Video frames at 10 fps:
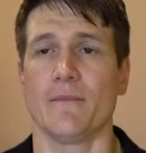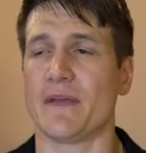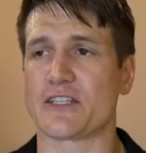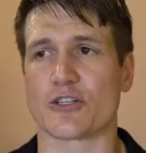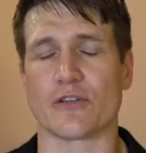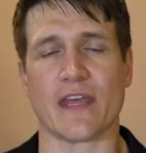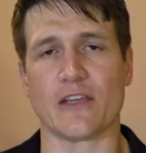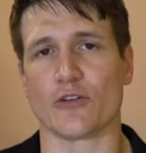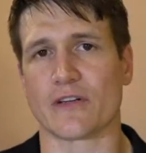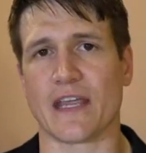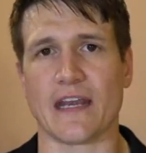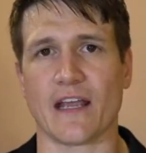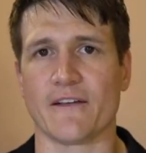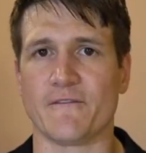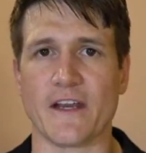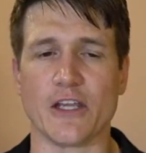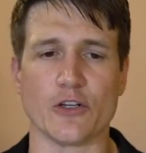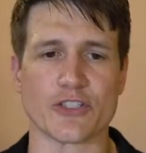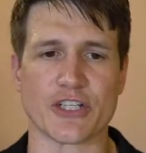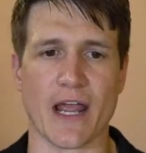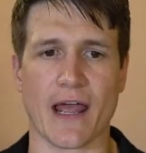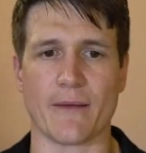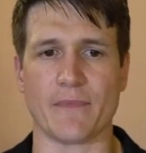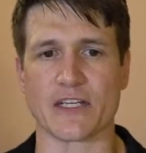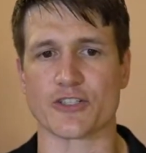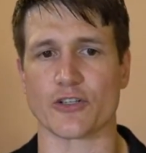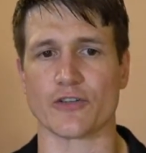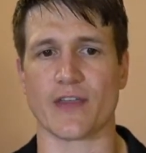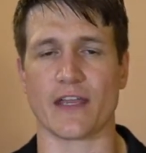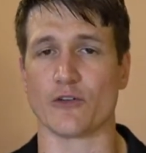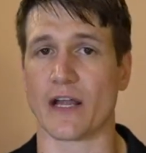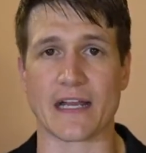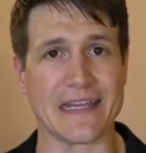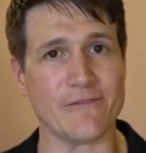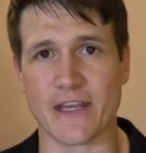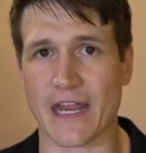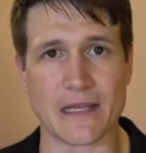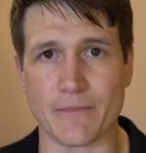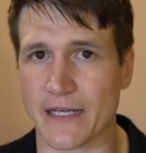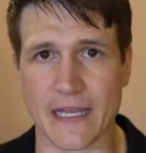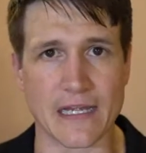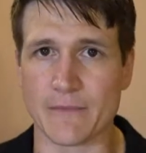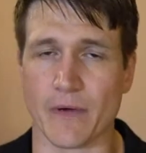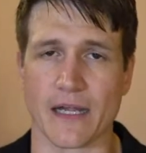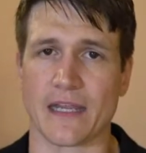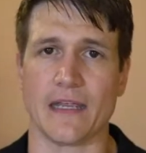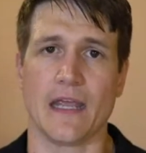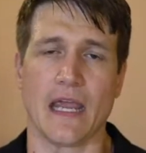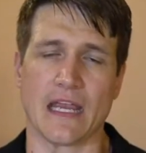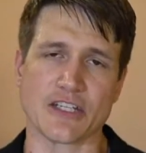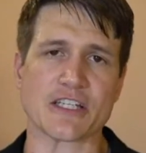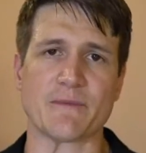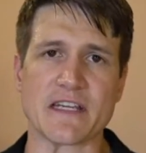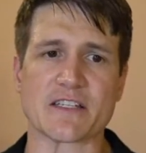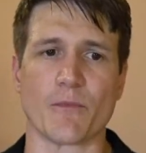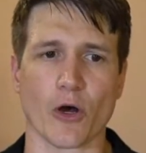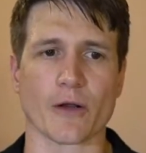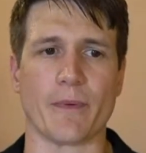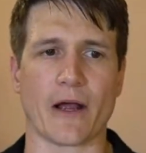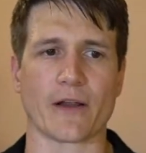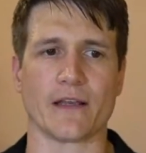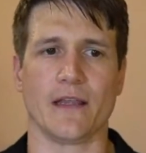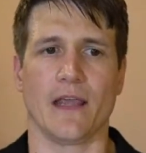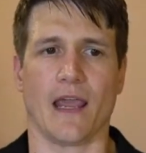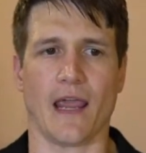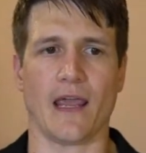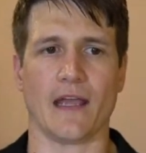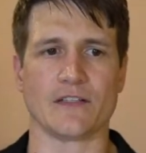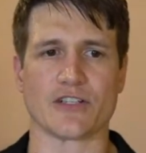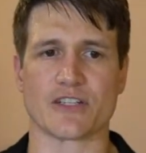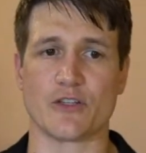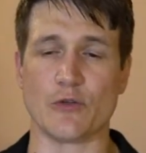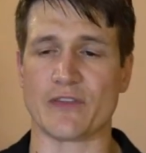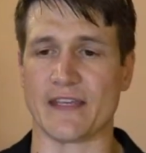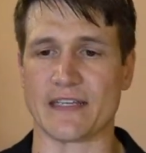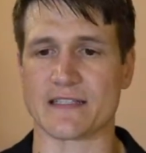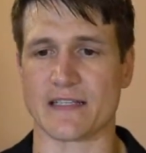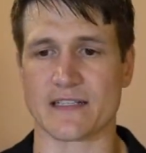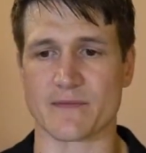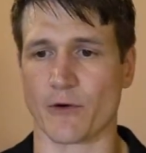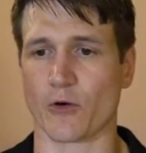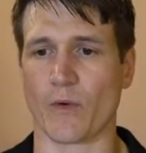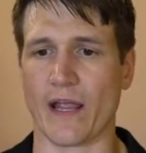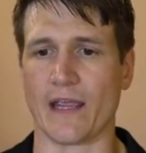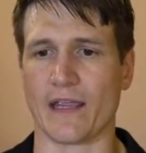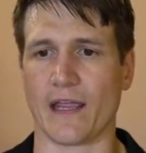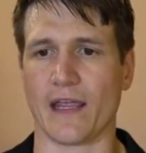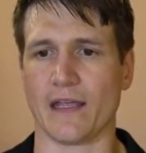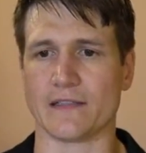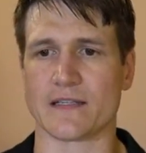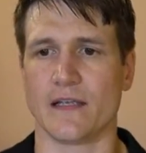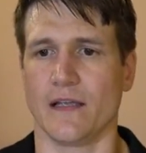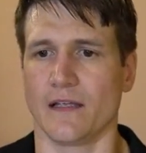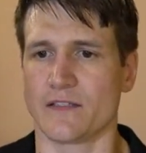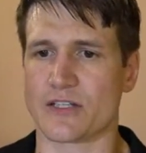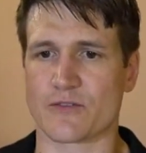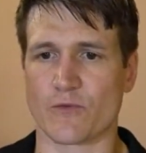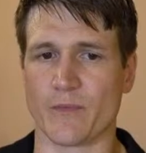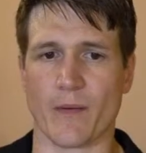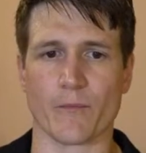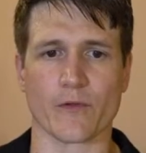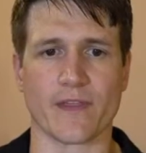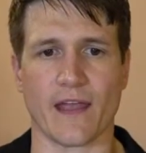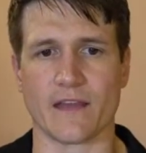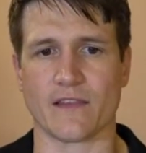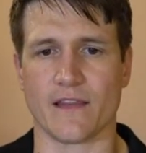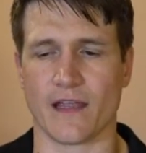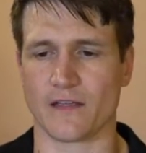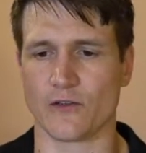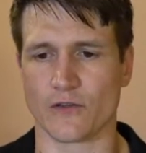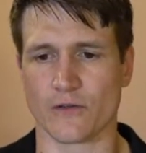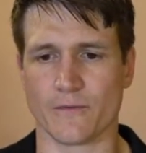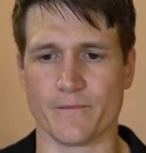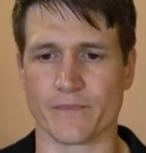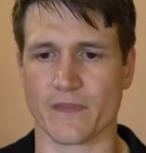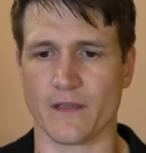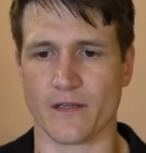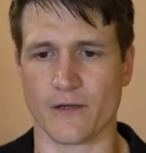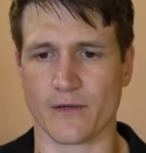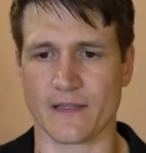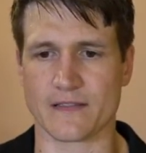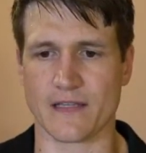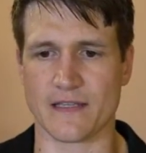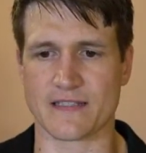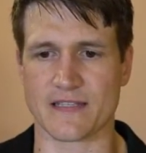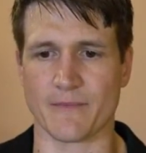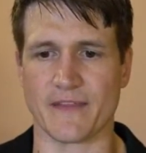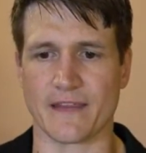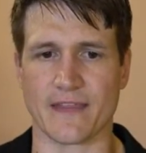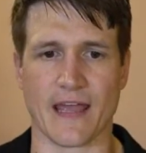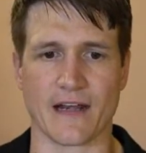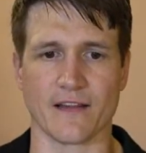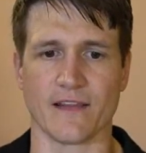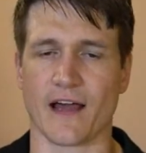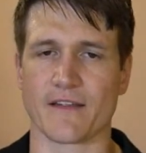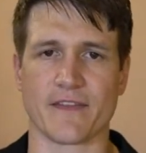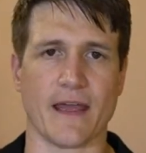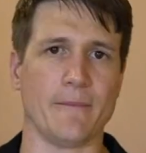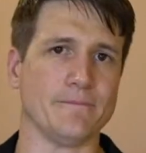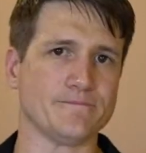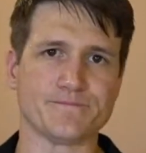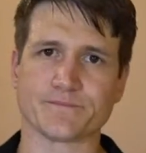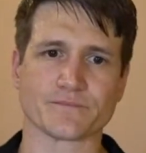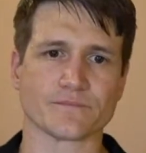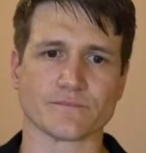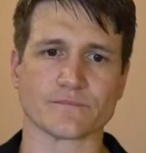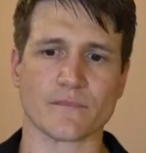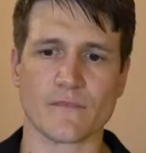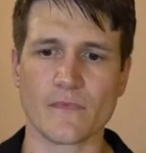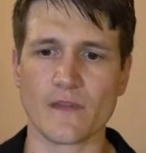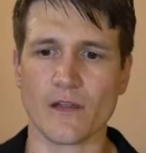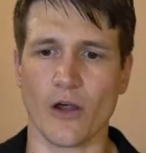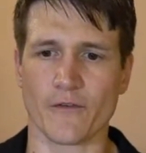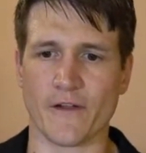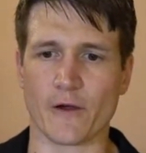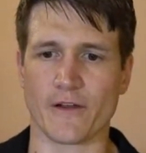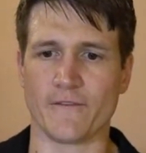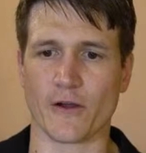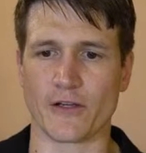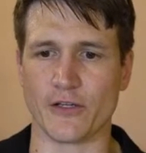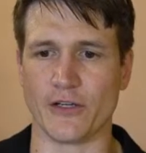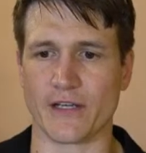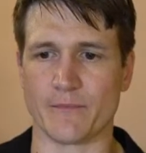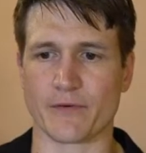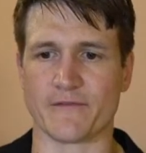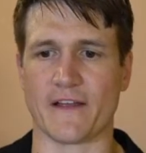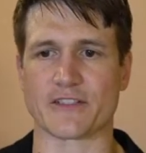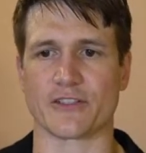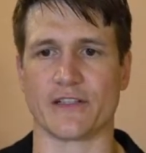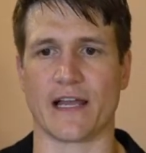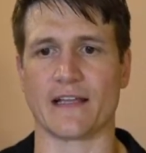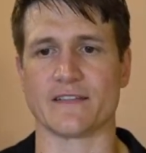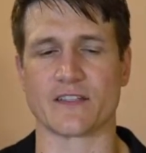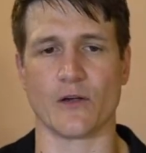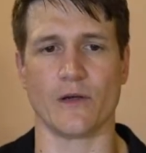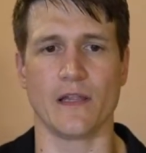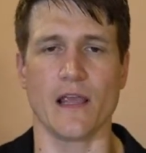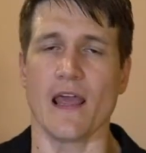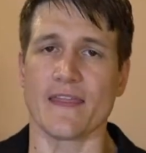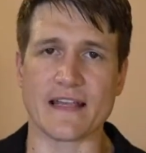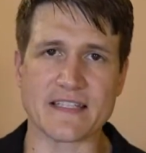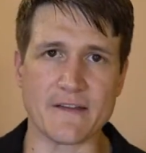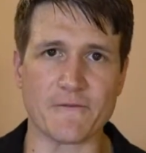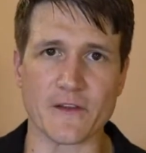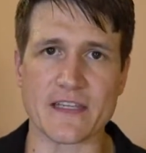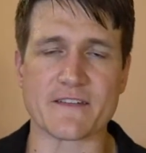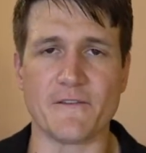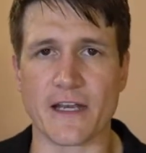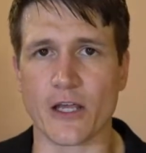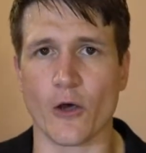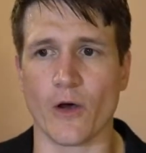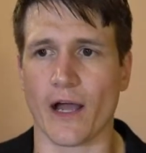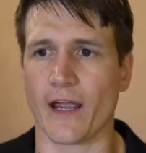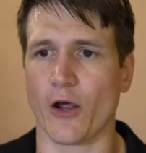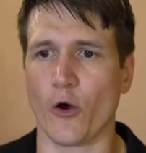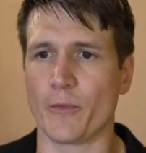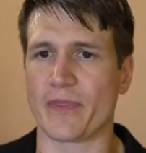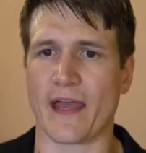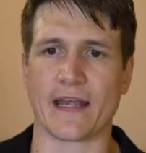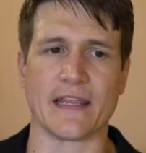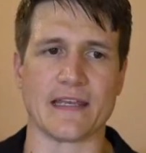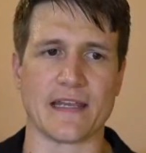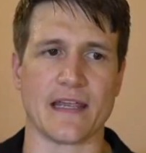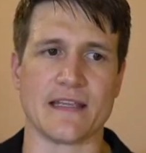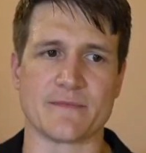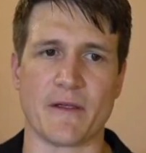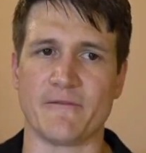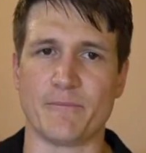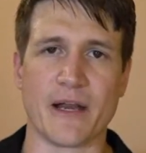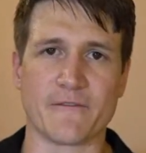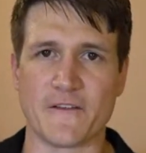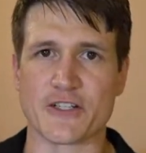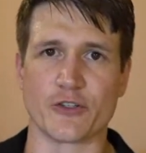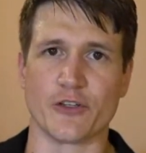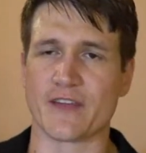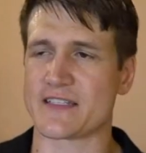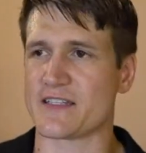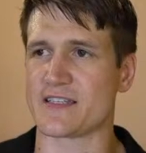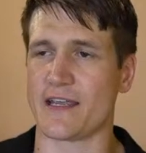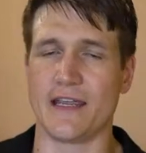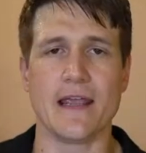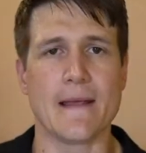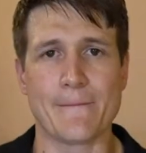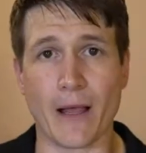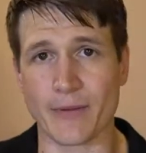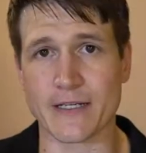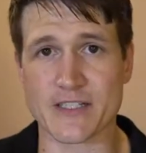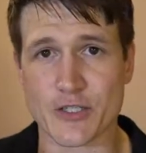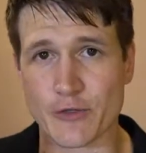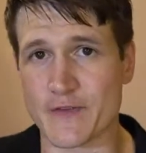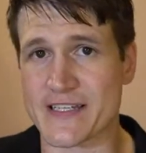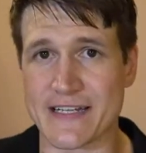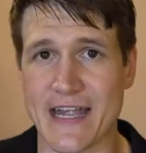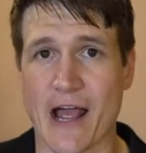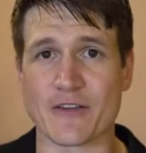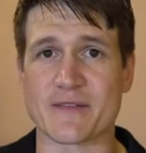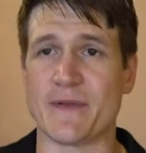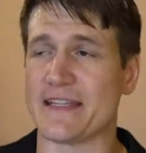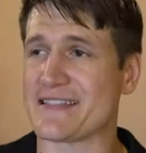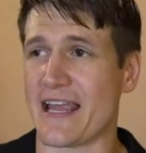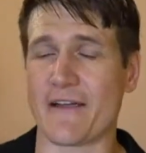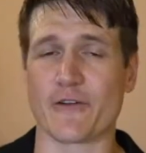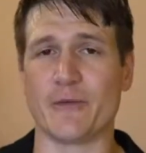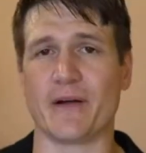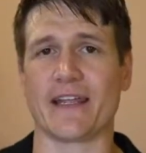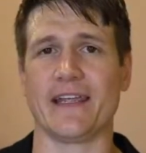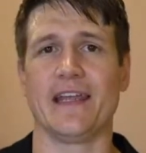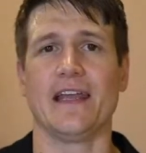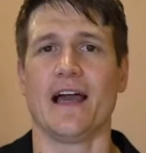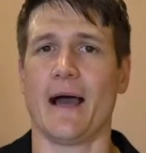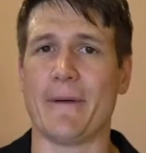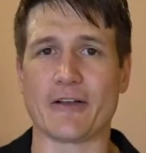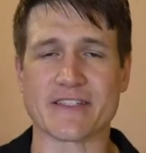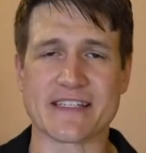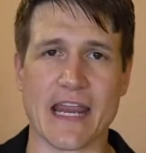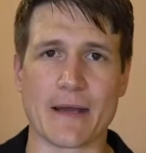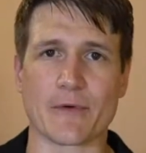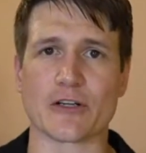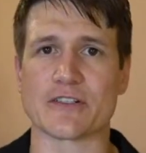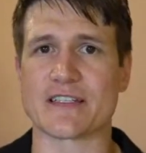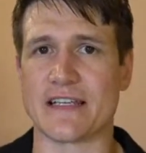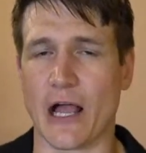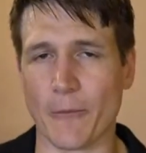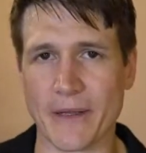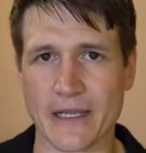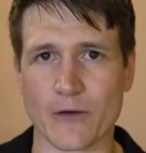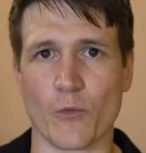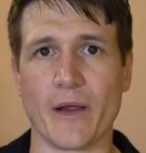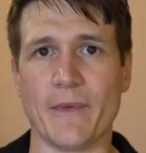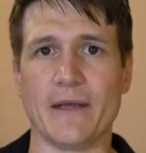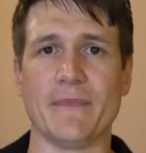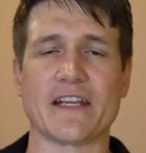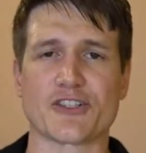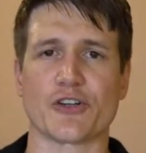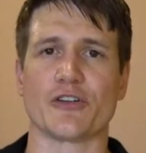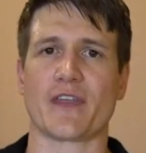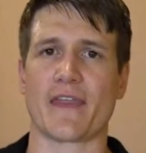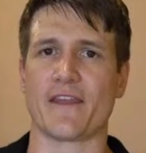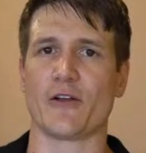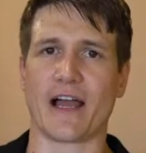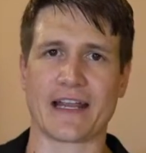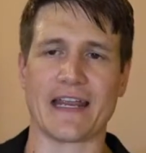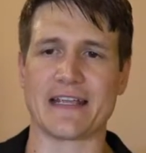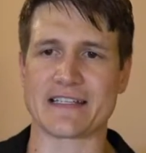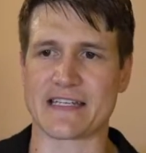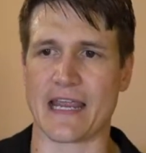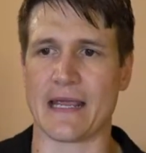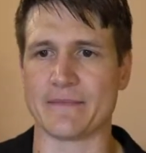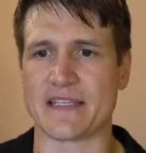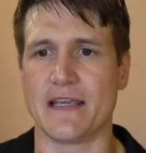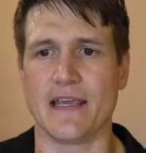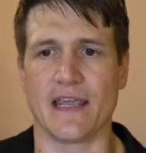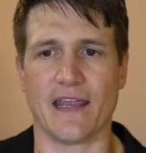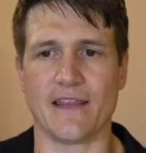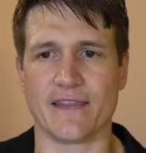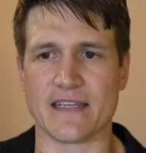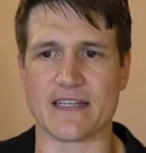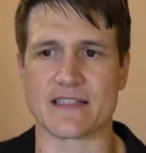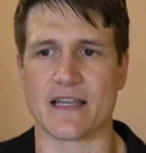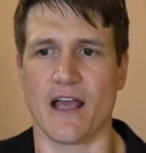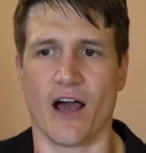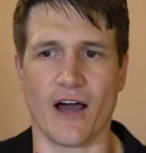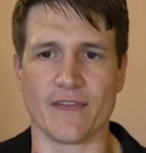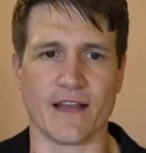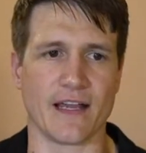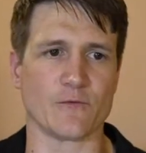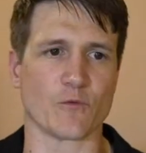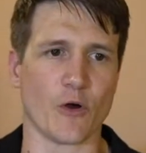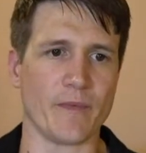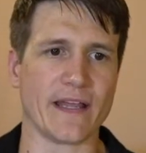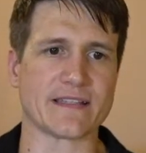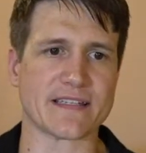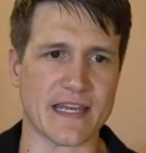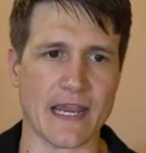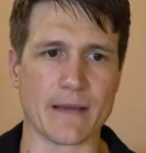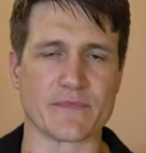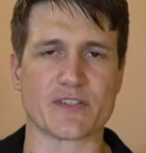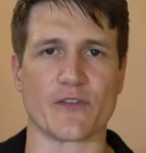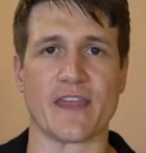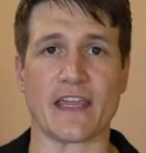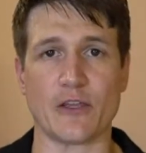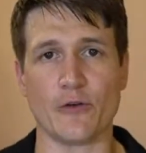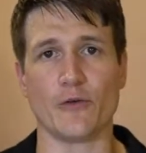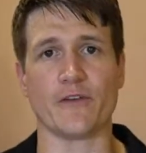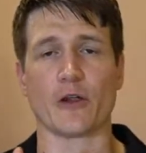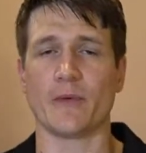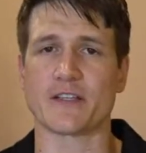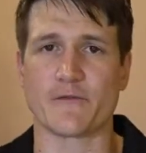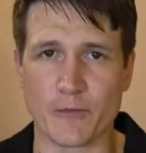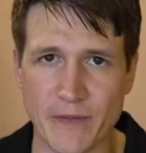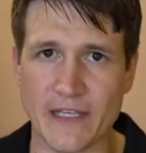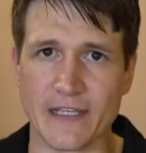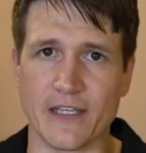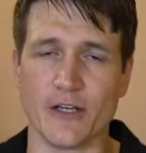Make sure that you're getting on video chat. Make sure that you're not giving anybody any money and just be smart about it and just do things in a smart way. And just remember that, that you're, you know, it, it's something that a lot of them are very, very good and professional at. And so that's it for this video. I hope that it has been beneficial. This is a public service announcement to everybody about scammers and helping women make sure that they're not getting scammed in these online romance scams. So thank you very much for being